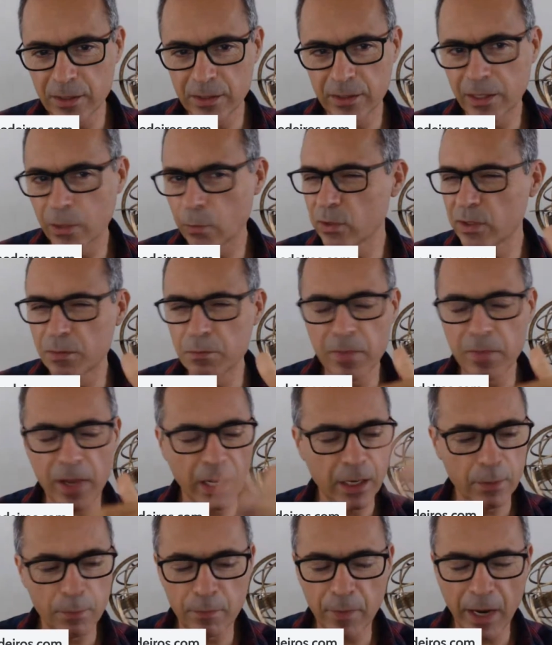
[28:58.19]
There was
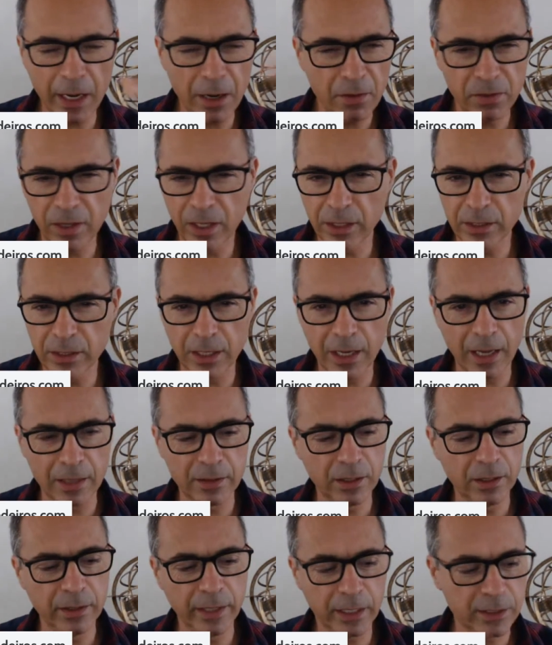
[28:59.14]
many things that I
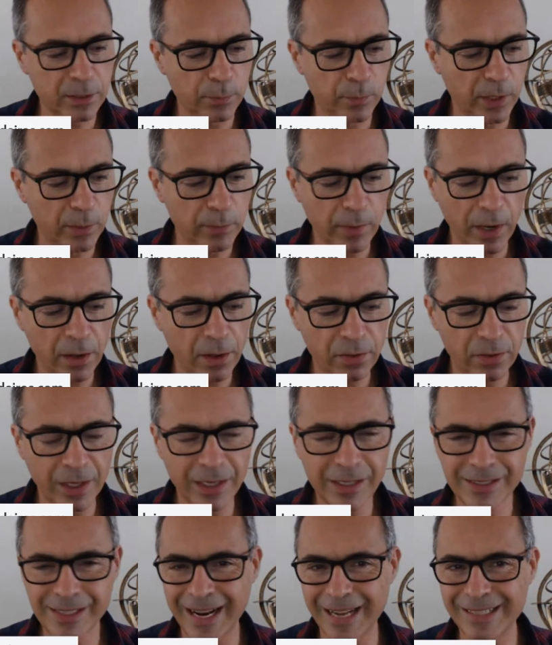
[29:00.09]
didn't
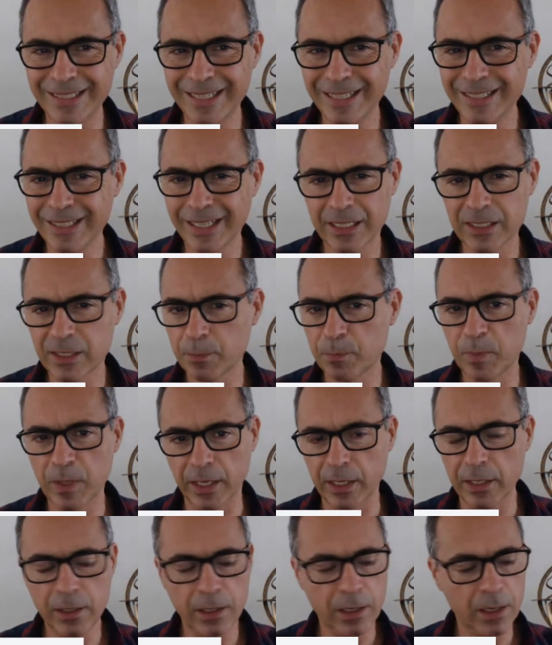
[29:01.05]

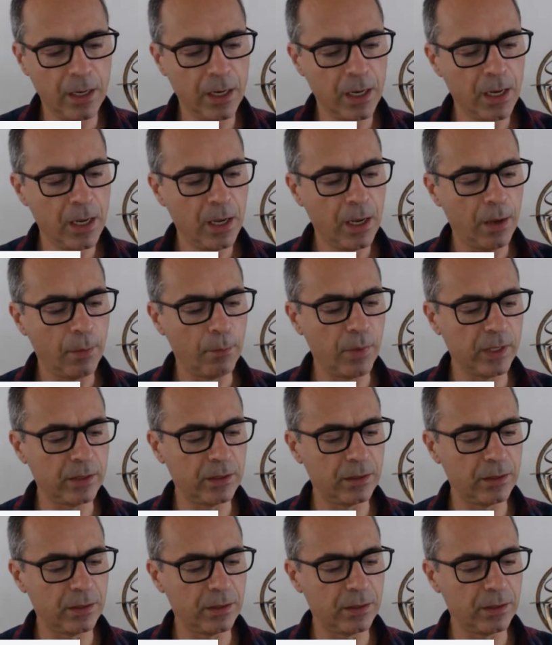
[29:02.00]
explain, but